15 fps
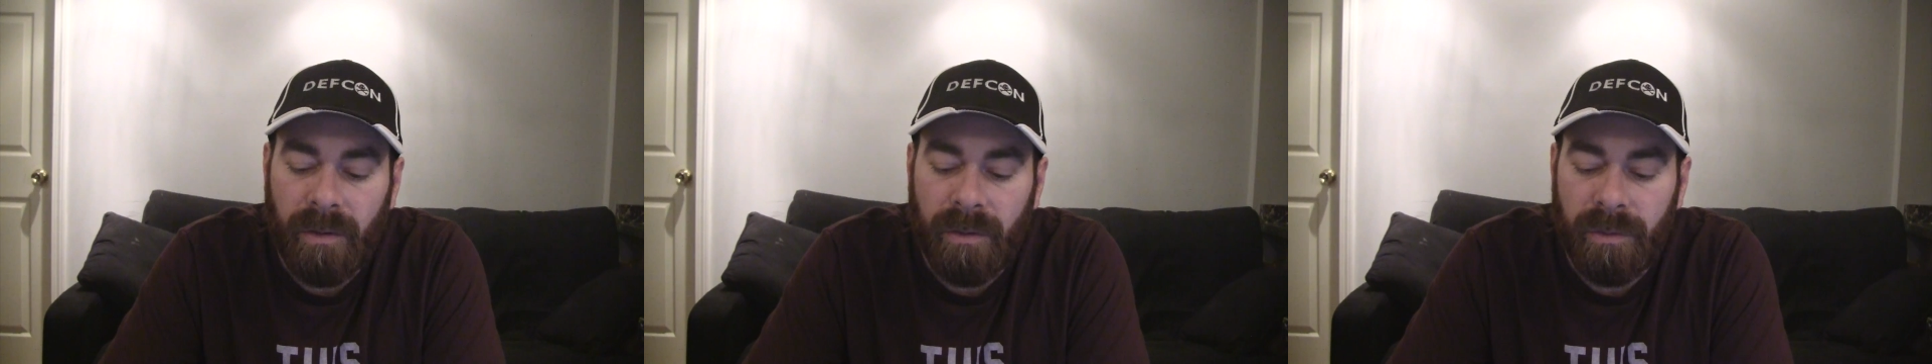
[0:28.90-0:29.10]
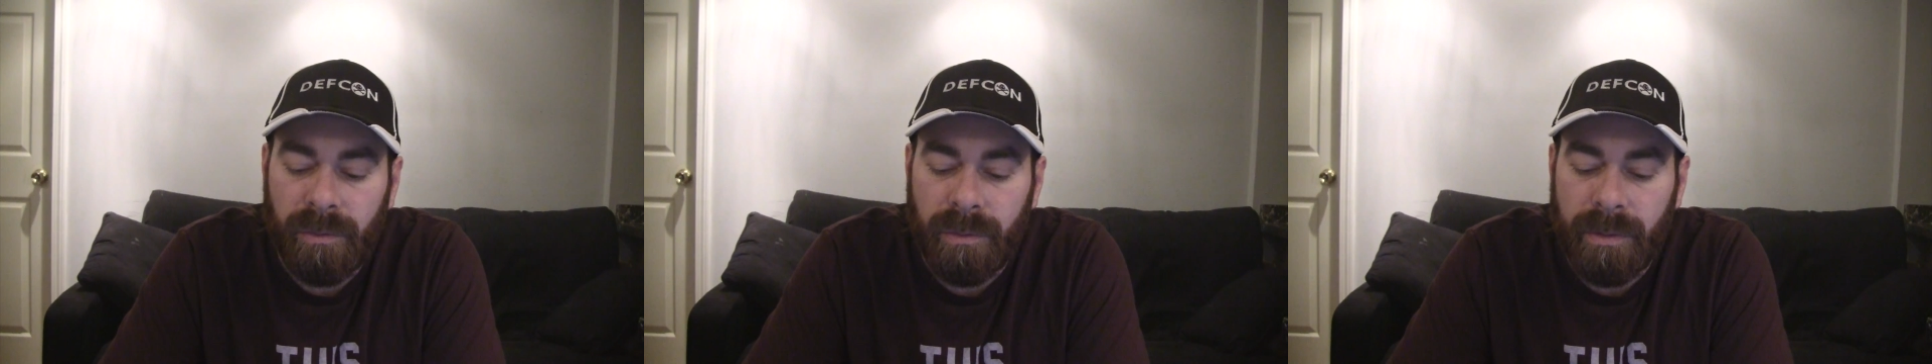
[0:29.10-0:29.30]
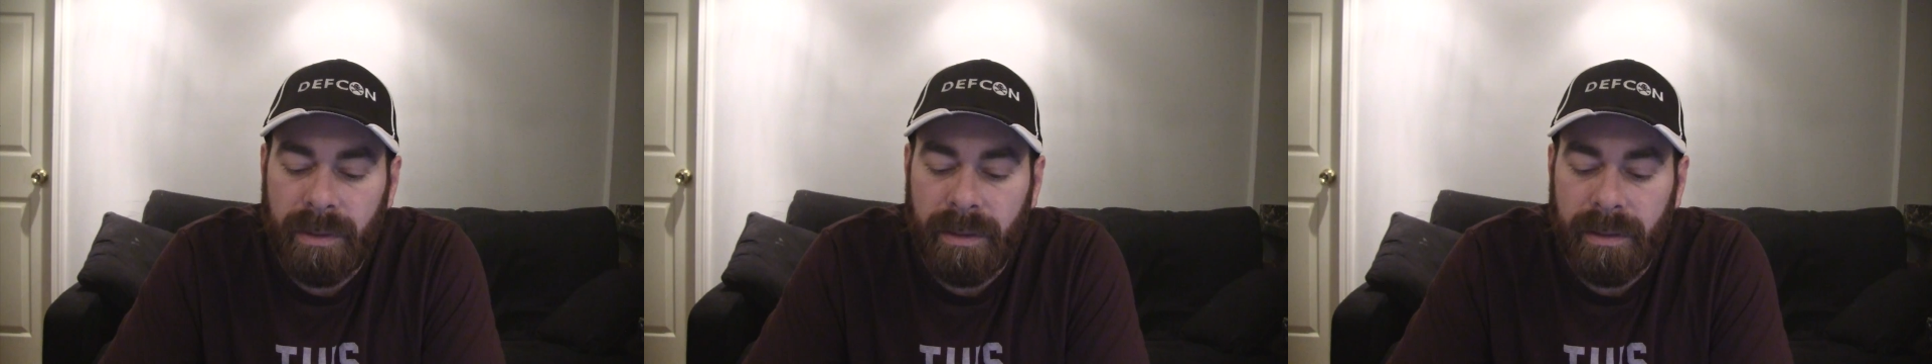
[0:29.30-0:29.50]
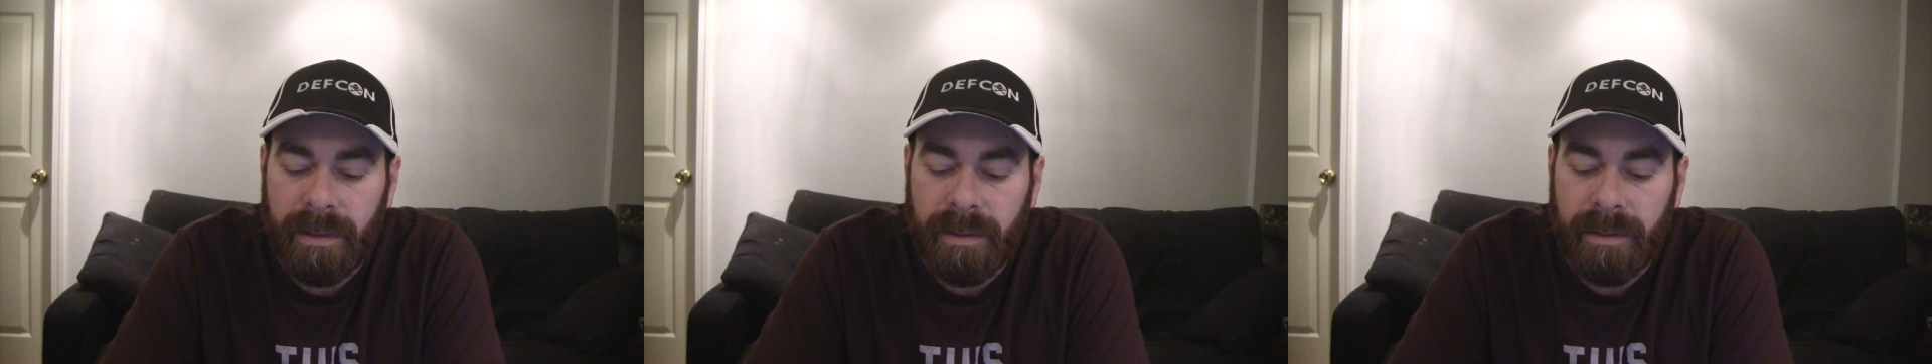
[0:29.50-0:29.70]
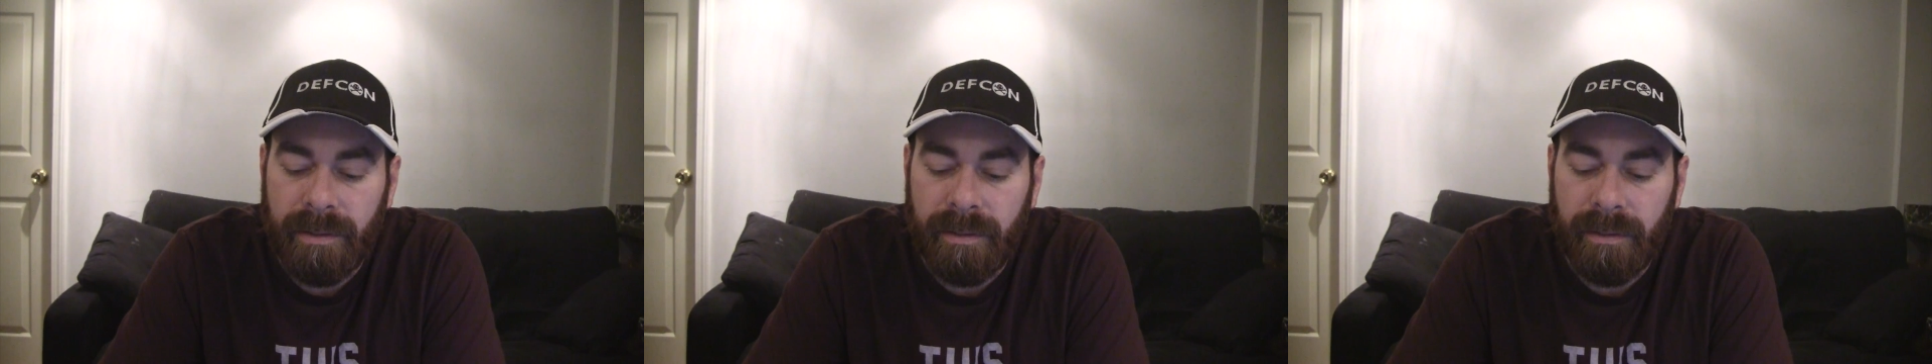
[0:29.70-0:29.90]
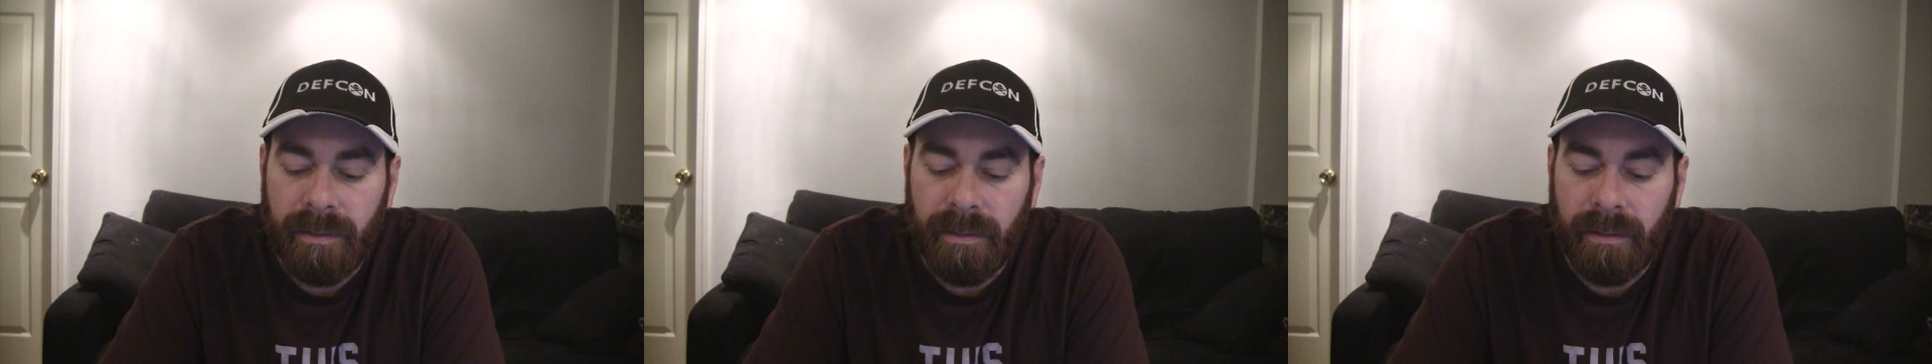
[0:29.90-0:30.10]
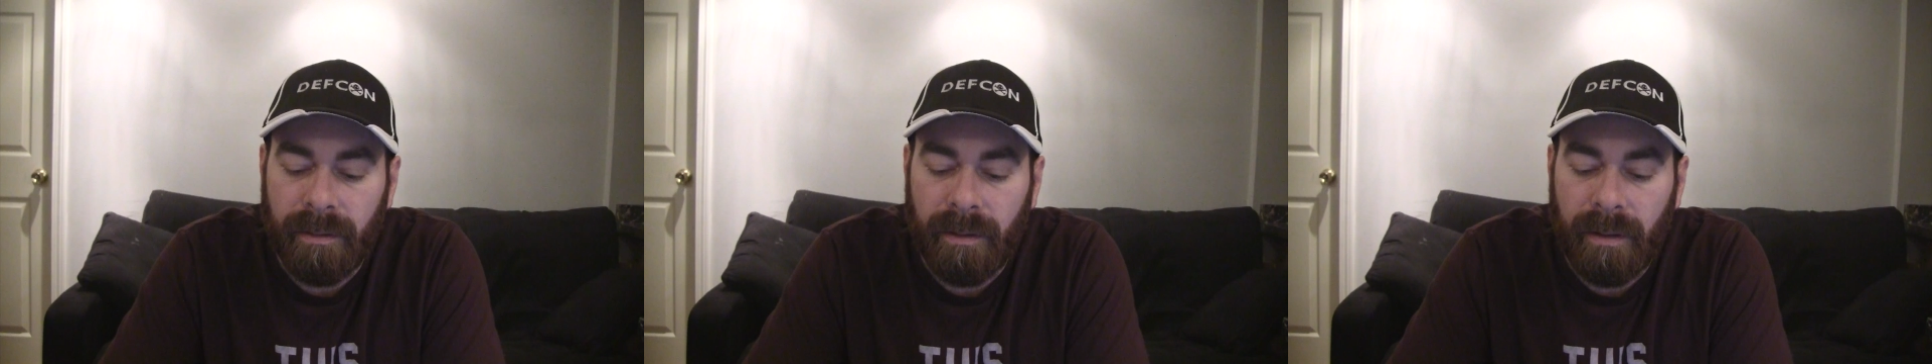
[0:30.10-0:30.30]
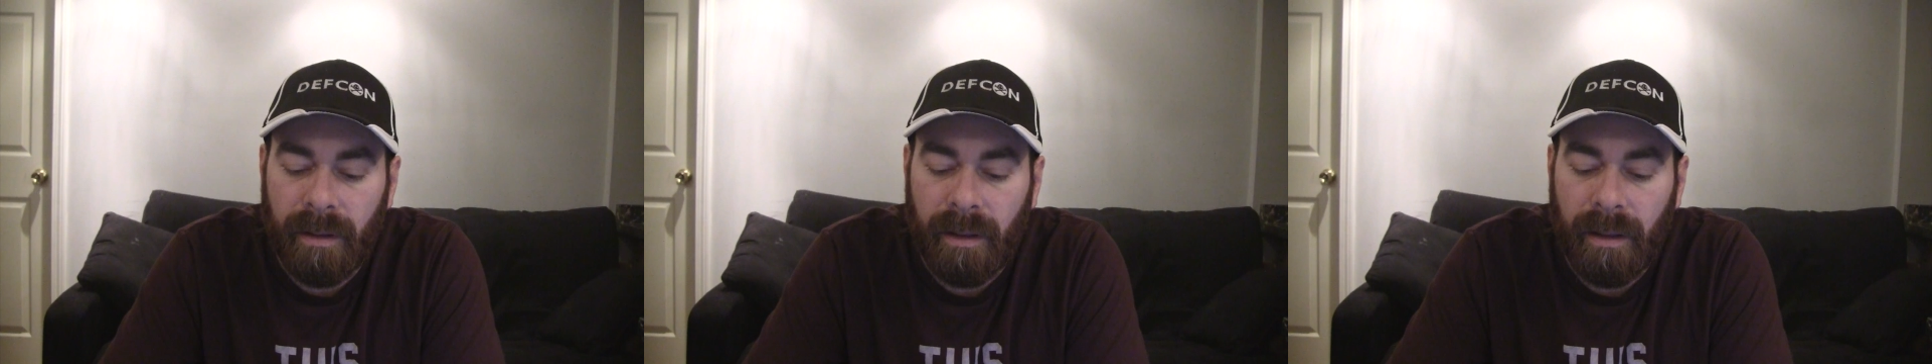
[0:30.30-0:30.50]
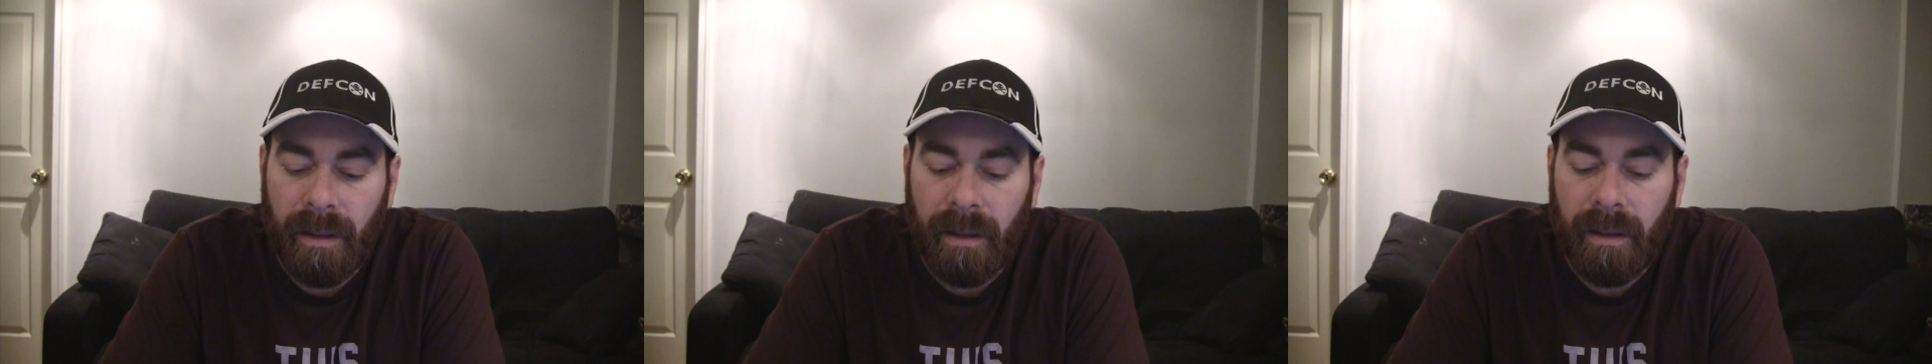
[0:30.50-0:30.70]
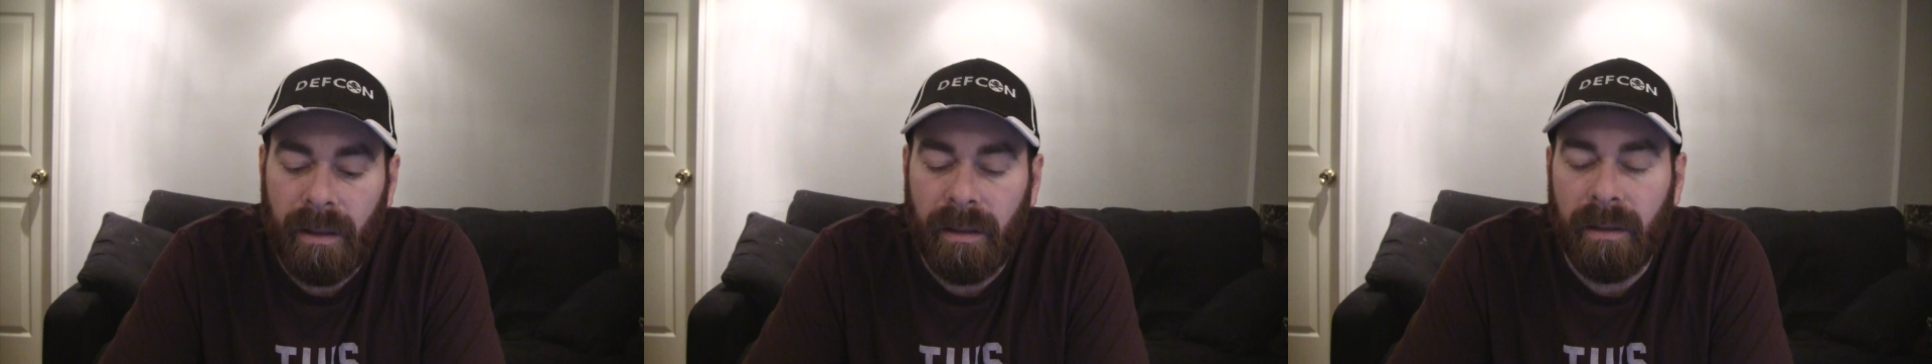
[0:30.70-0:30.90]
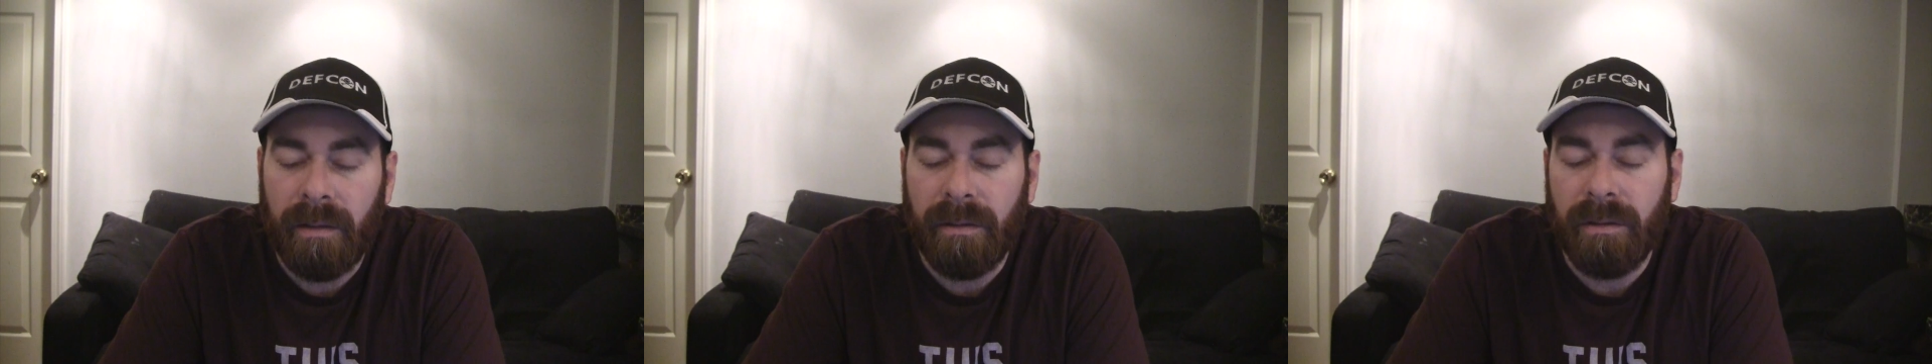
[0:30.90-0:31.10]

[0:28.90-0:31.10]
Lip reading: who is a